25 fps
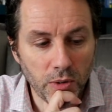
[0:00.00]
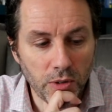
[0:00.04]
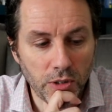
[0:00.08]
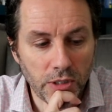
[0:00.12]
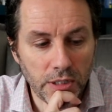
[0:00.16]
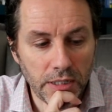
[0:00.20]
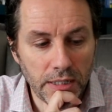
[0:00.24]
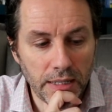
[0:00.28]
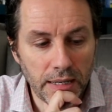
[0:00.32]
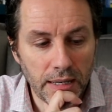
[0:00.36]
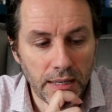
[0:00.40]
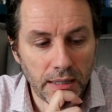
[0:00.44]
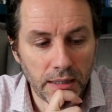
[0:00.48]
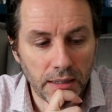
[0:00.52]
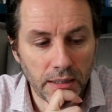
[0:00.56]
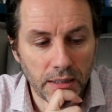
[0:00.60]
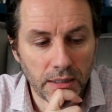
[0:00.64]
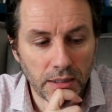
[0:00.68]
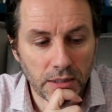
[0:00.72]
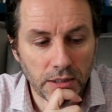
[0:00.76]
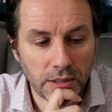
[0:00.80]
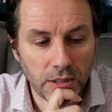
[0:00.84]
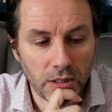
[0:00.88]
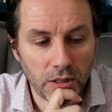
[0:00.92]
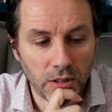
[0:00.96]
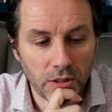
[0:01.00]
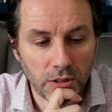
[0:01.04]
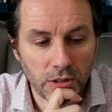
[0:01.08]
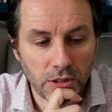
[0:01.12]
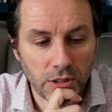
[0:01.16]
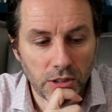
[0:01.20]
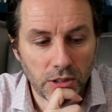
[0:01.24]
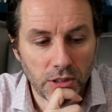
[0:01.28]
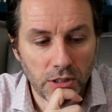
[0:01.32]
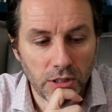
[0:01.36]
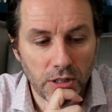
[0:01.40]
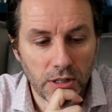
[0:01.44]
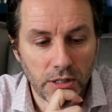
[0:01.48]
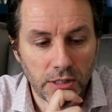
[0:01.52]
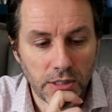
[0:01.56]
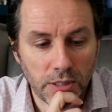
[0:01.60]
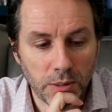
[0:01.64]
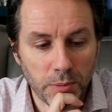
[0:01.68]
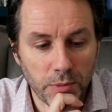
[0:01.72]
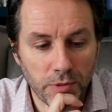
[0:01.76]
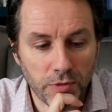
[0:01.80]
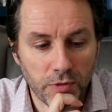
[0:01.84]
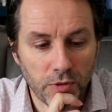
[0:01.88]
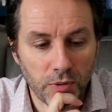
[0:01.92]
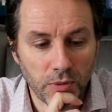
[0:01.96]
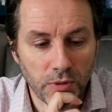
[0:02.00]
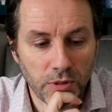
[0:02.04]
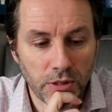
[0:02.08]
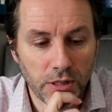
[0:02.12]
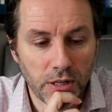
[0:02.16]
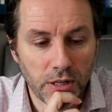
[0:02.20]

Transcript: UCL Dance Society before the